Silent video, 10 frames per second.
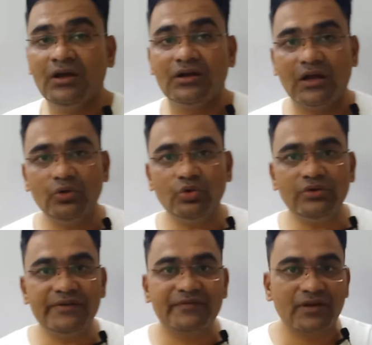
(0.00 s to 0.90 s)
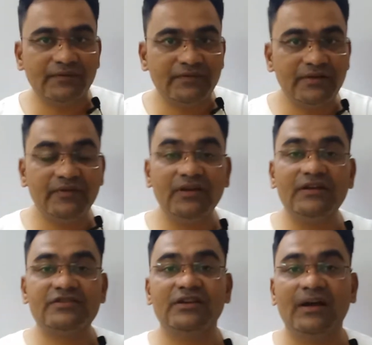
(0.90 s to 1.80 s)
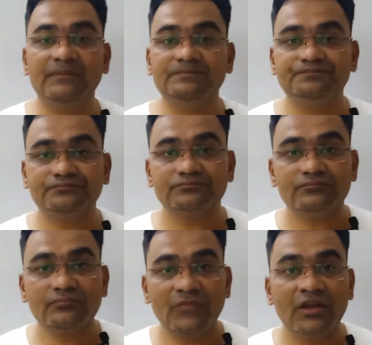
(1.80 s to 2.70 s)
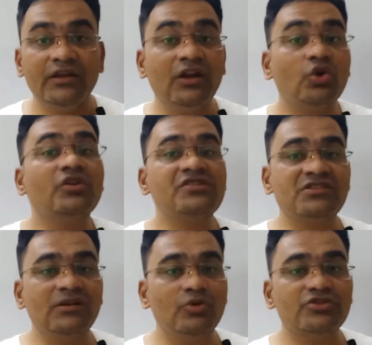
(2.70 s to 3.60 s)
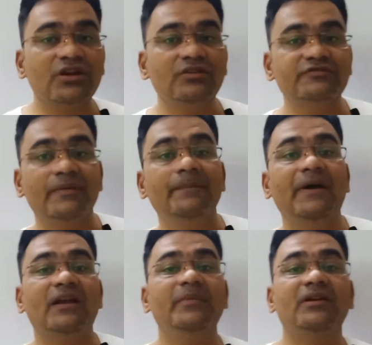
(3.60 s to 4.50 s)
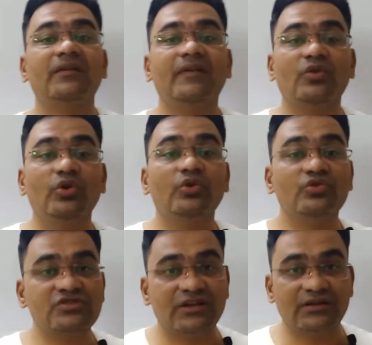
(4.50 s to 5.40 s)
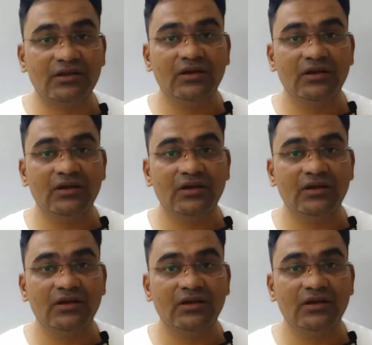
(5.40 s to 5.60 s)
Now to discuss this inertia in a rotational motion, some parameters are going to change.